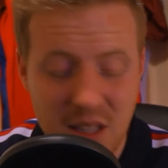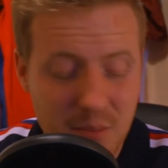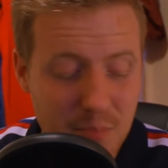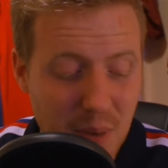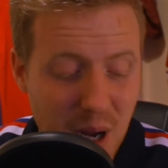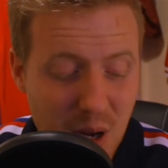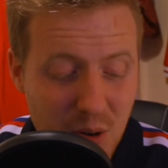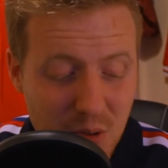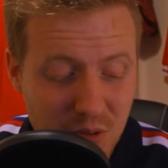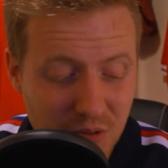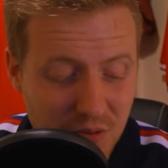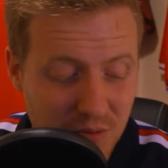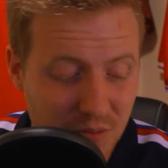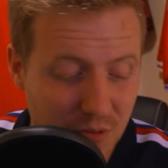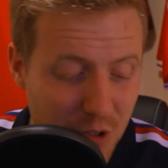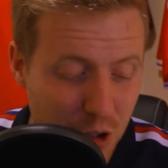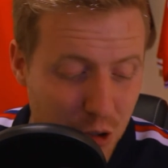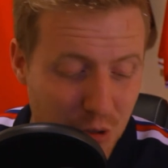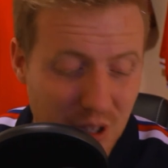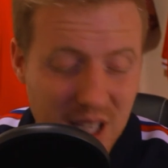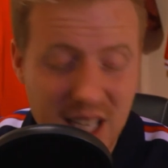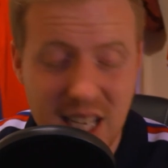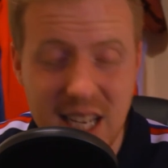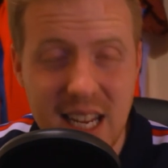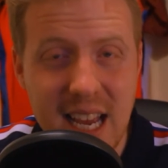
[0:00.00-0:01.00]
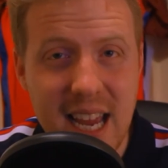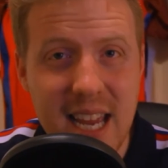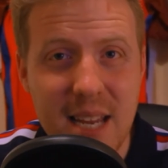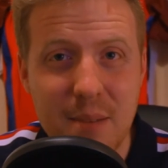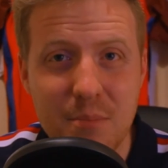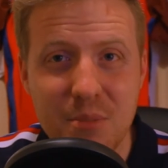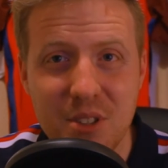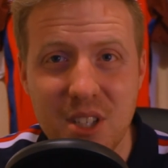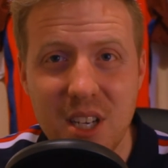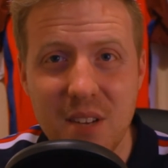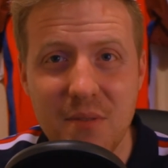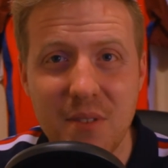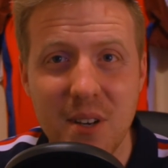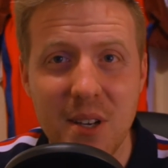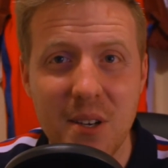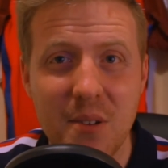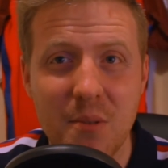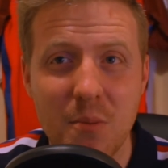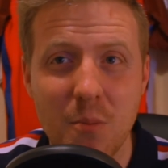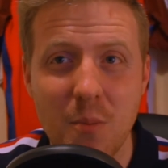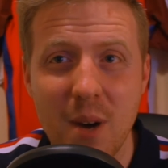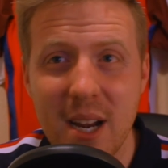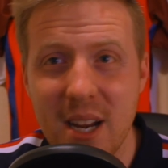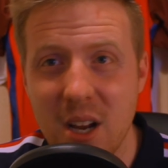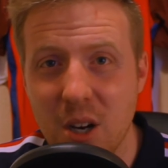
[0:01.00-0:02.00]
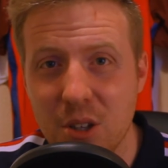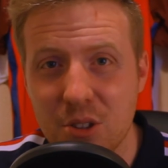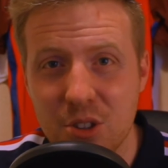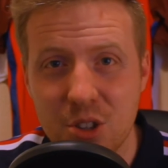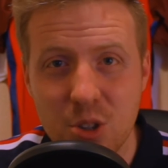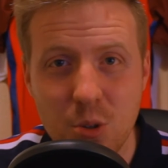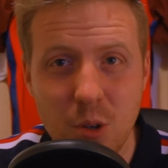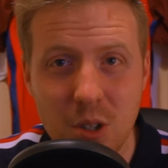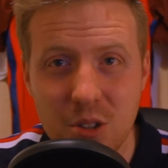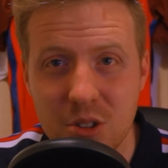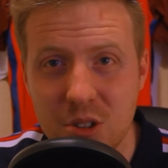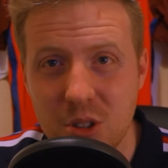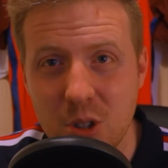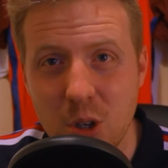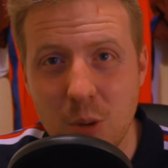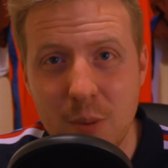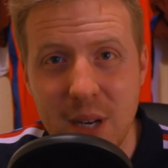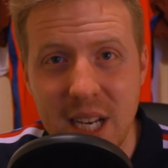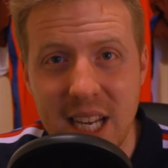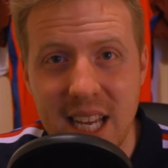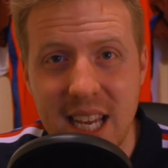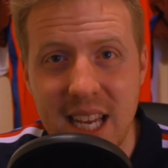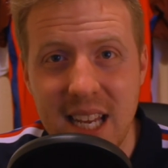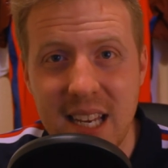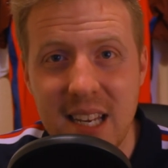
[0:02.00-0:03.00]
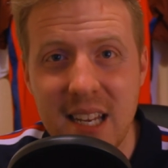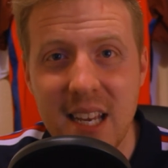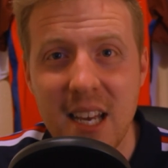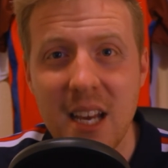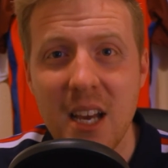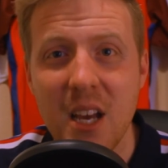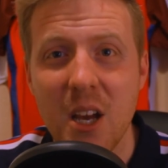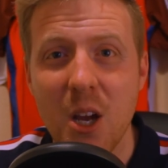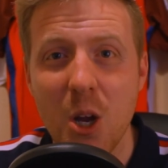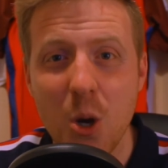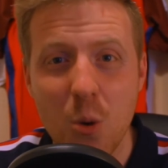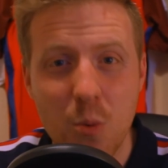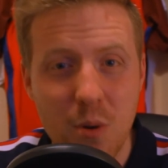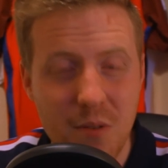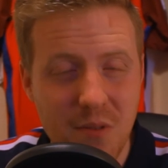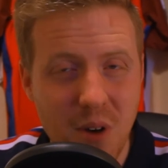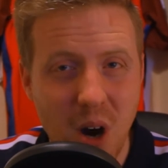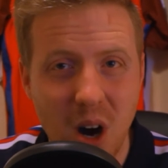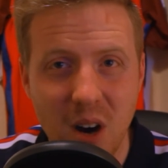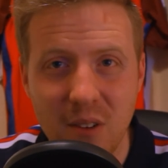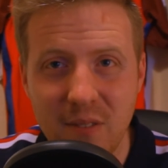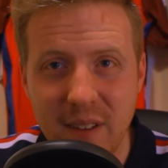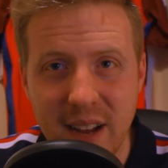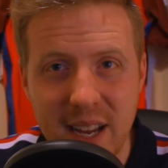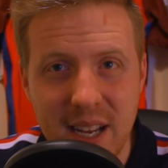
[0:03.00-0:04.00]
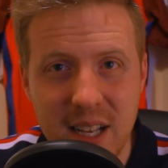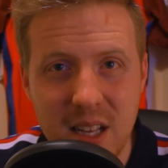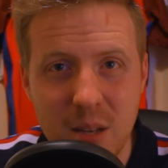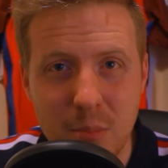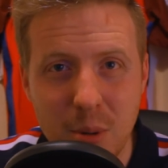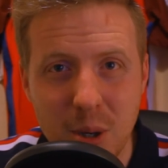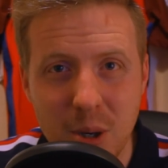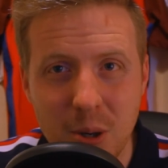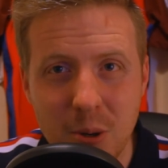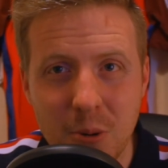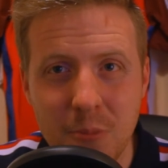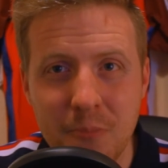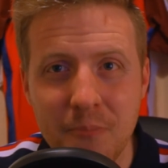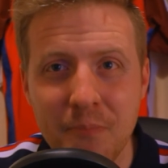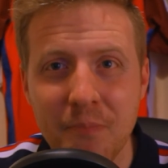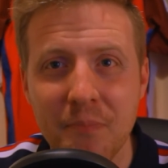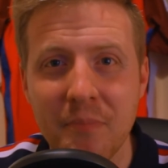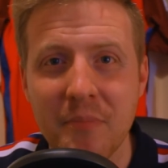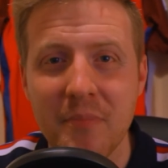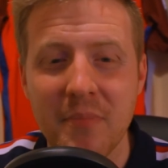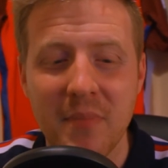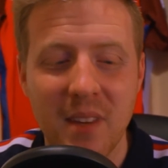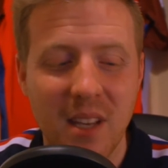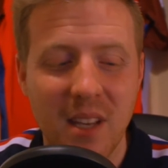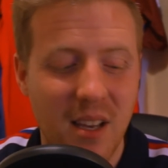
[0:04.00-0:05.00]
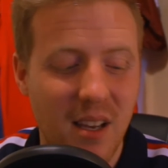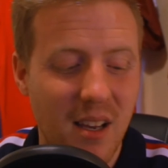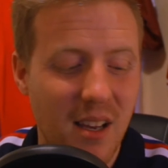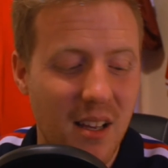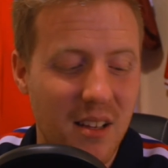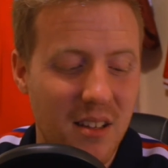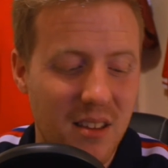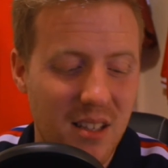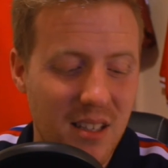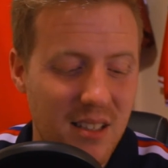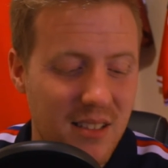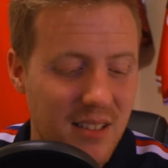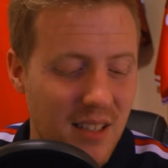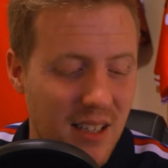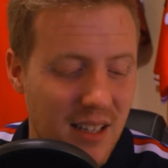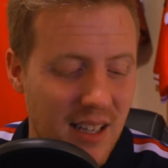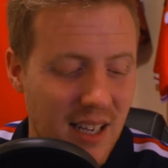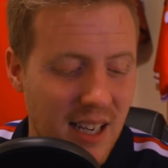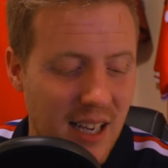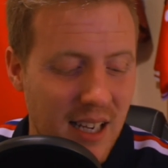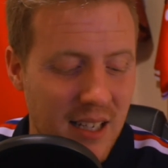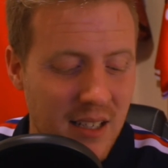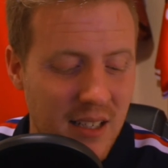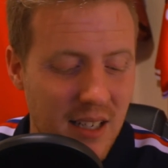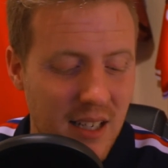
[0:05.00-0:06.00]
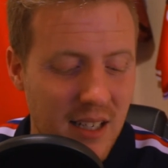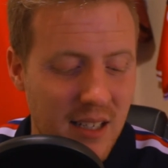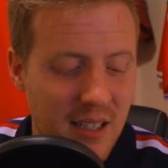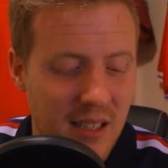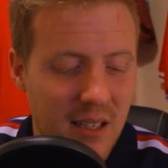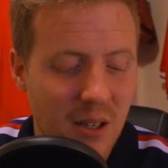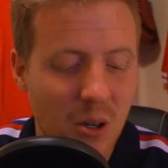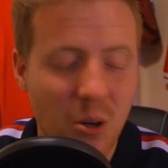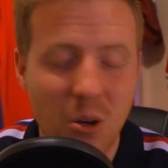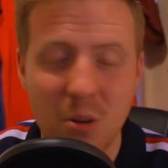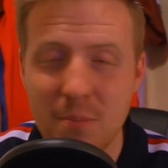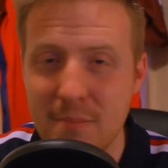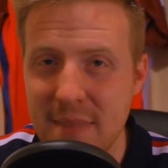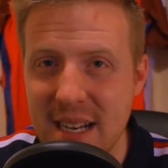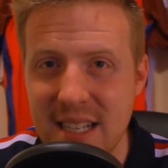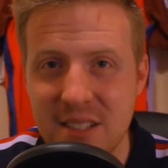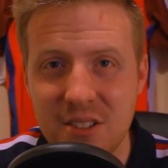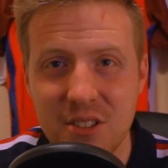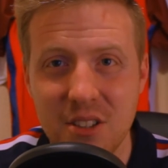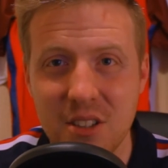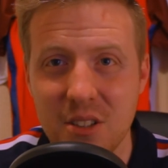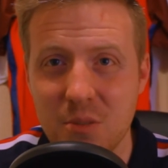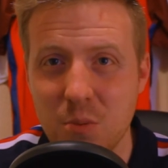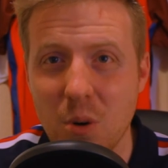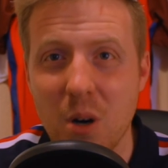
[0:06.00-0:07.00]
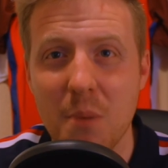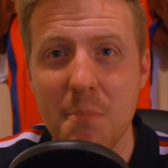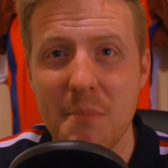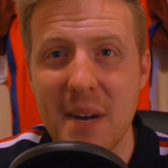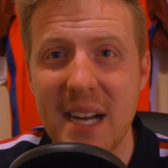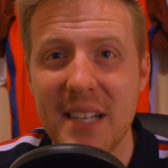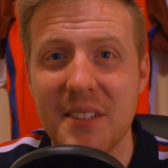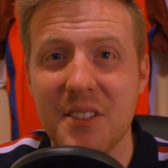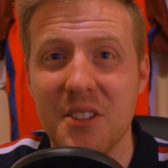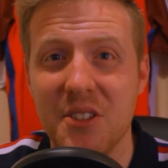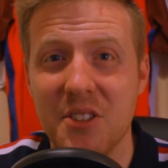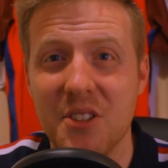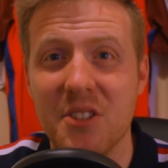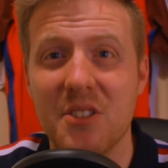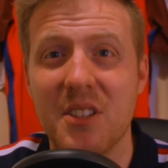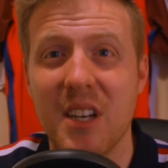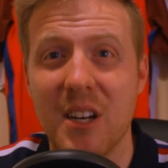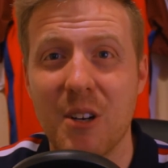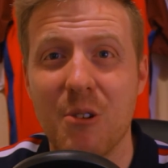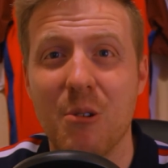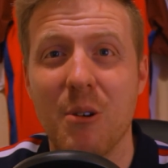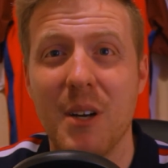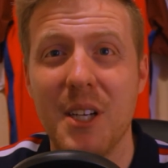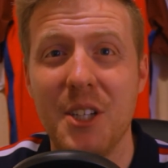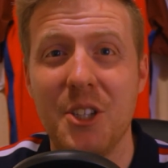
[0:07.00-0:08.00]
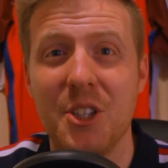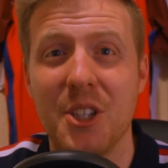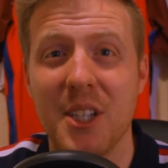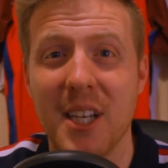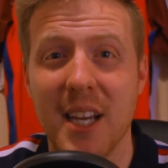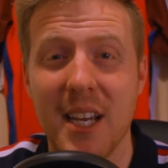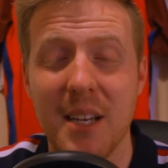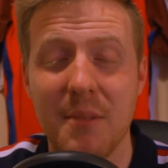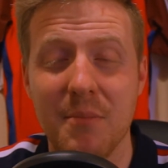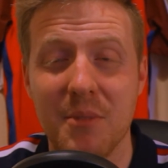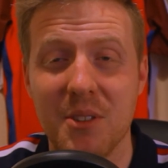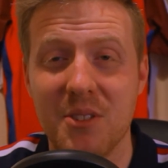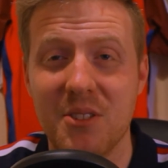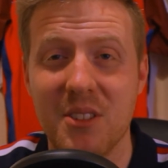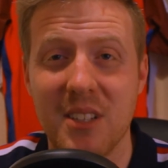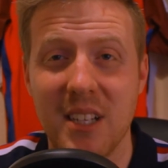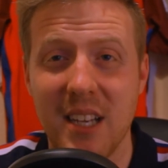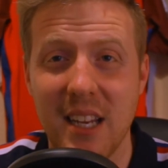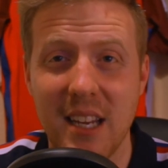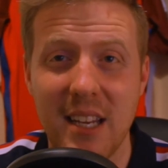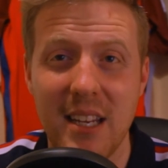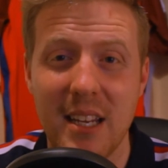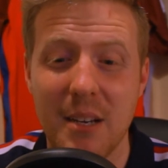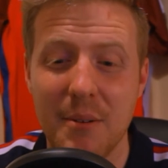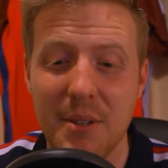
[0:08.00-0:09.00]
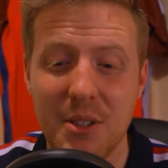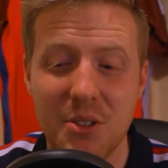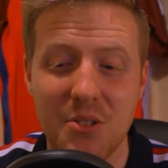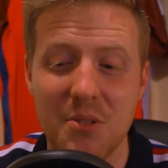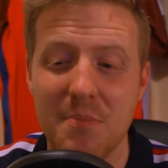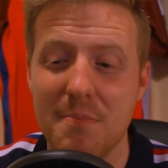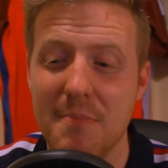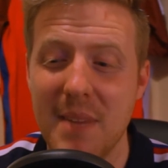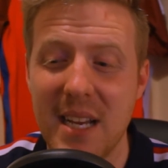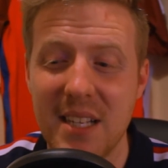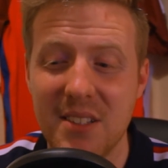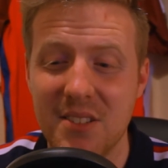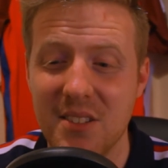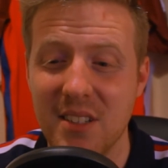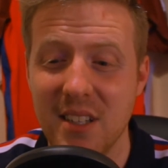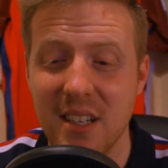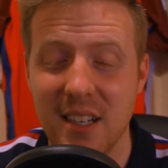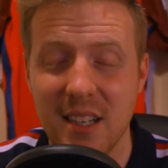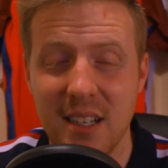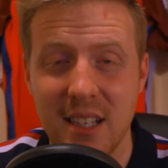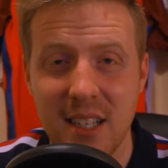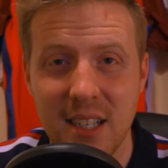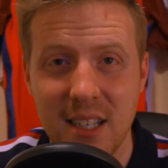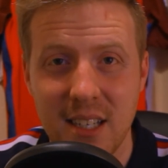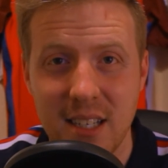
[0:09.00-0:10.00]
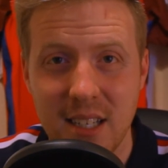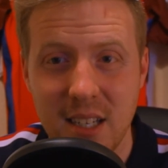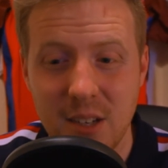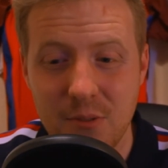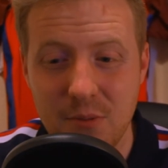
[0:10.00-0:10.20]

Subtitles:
they're both tricky games given when our squad's coming in, who we've got available, and things like that. And it all matters. What matters is that Croatia game, doesn't it? You know, it doesn't matter.